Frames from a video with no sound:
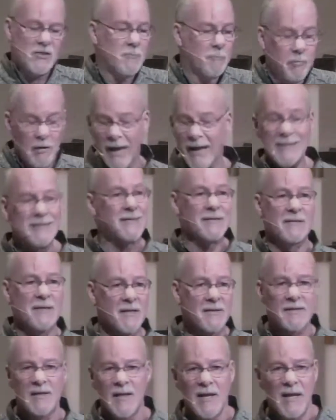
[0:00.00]

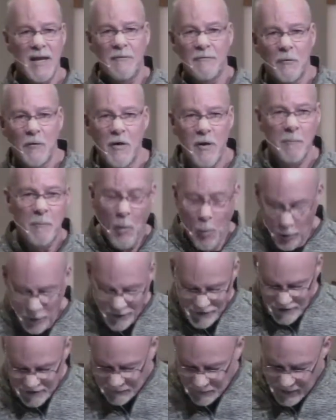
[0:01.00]
blessedness if we are poor
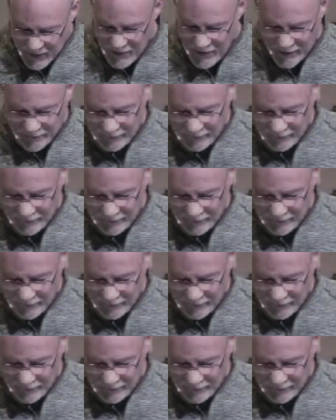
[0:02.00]
in spirit?